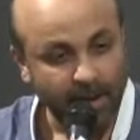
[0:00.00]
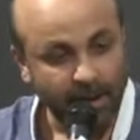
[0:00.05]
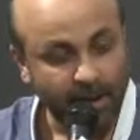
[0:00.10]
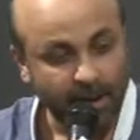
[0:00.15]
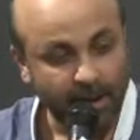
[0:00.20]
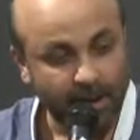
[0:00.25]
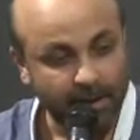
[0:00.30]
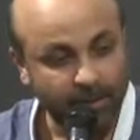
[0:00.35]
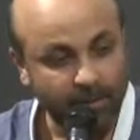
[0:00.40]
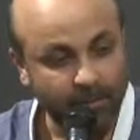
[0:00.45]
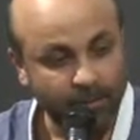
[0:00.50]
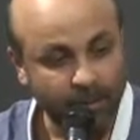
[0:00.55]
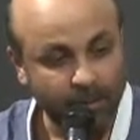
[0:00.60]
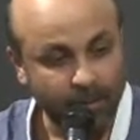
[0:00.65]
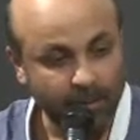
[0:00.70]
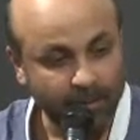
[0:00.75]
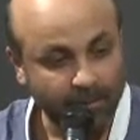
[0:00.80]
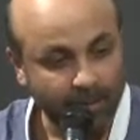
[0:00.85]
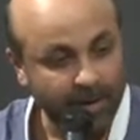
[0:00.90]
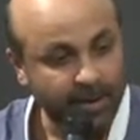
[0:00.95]
And we'd
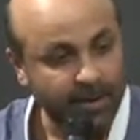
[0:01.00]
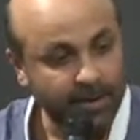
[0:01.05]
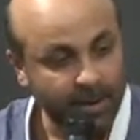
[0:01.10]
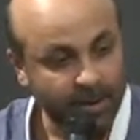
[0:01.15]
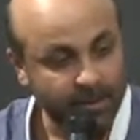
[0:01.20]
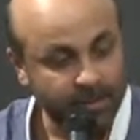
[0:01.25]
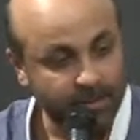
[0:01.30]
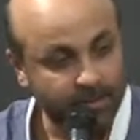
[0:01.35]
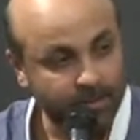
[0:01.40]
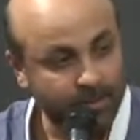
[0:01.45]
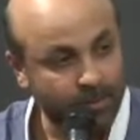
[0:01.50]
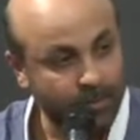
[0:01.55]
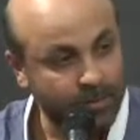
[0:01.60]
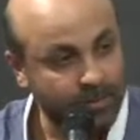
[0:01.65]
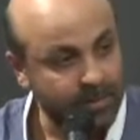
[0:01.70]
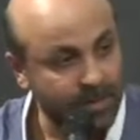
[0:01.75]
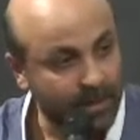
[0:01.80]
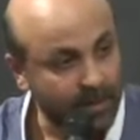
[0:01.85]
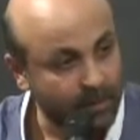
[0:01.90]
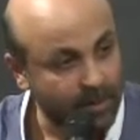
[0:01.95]
be very touched if you
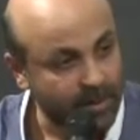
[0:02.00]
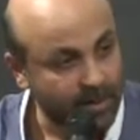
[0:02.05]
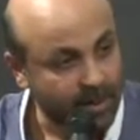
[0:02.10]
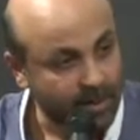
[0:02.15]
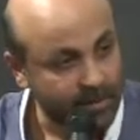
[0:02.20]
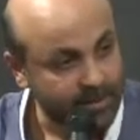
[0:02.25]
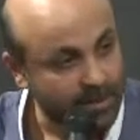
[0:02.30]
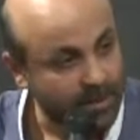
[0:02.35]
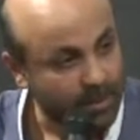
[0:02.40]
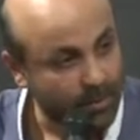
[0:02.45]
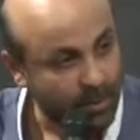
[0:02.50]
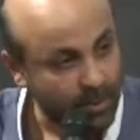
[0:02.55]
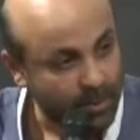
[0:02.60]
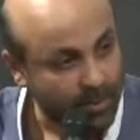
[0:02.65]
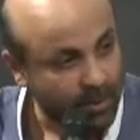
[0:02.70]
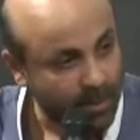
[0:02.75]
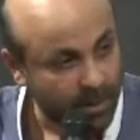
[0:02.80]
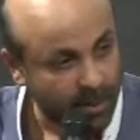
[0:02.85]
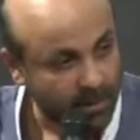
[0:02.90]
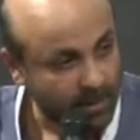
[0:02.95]
stay with us and you're
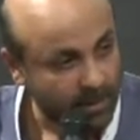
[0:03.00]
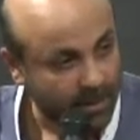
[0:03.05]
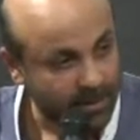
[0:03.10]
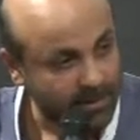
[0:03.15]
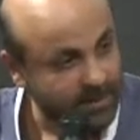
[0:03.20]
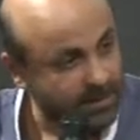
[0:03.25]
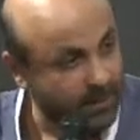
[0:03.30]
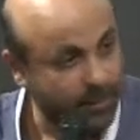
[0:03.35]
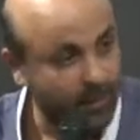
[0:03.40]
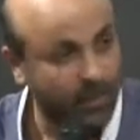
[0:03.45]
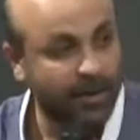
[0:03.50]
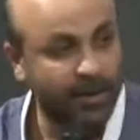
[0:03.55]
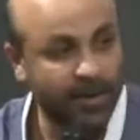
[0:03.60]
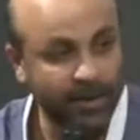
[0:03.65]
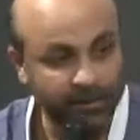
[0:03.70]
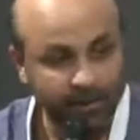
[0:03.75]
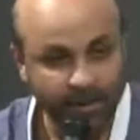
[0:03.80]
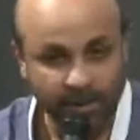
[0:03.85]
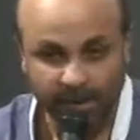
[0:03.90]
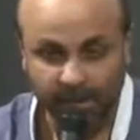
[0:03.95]
our guest if you're
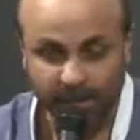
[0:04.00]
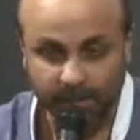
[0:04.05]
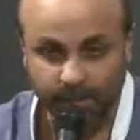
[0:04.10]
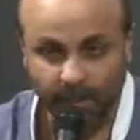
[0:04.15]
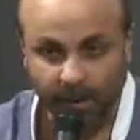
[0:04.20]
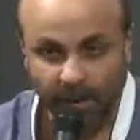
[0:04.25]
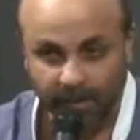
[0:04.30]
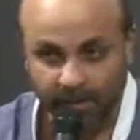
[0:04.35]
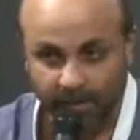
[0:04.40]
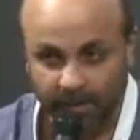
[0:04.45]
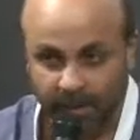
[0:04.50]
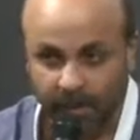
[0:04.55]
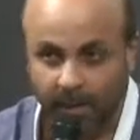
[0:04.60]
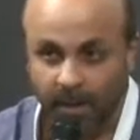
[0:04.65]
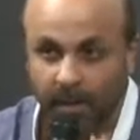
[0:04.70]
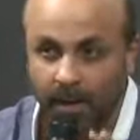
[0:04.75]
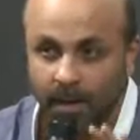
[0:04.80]
ever this part of the...